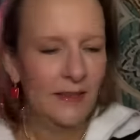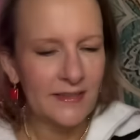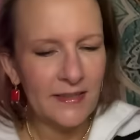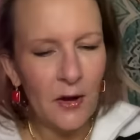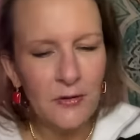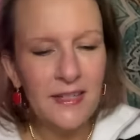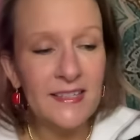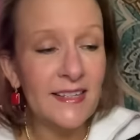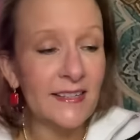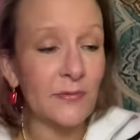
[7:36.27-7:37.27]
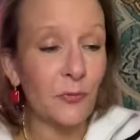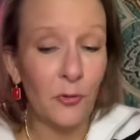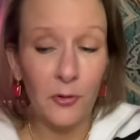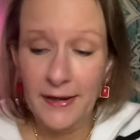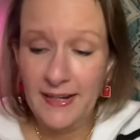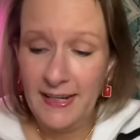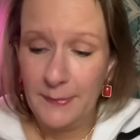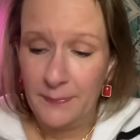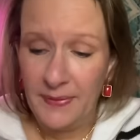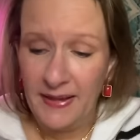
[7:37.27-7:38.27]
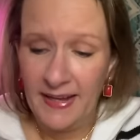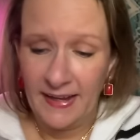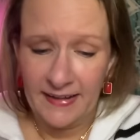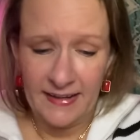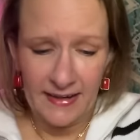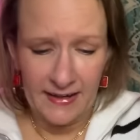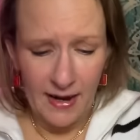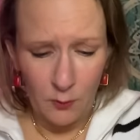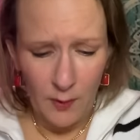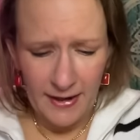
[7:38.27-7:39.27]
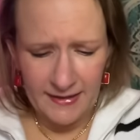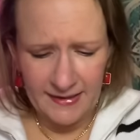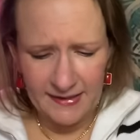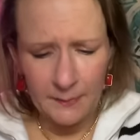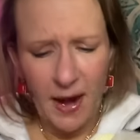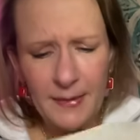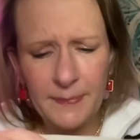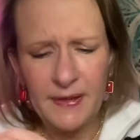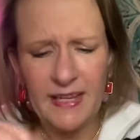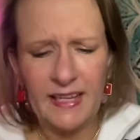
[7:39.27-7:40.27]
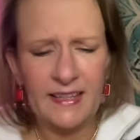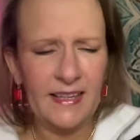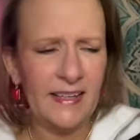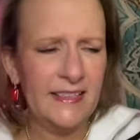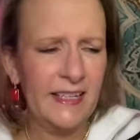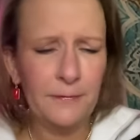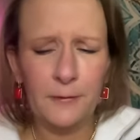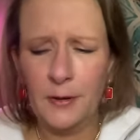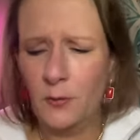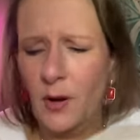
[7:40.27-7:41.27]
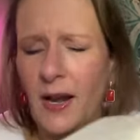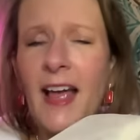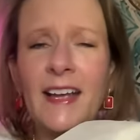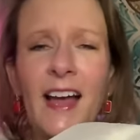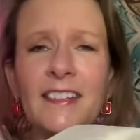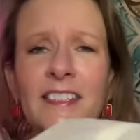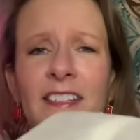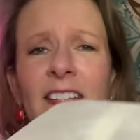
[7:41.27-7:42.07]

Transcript: So this is really big. Now wait, this might be a different one. I got,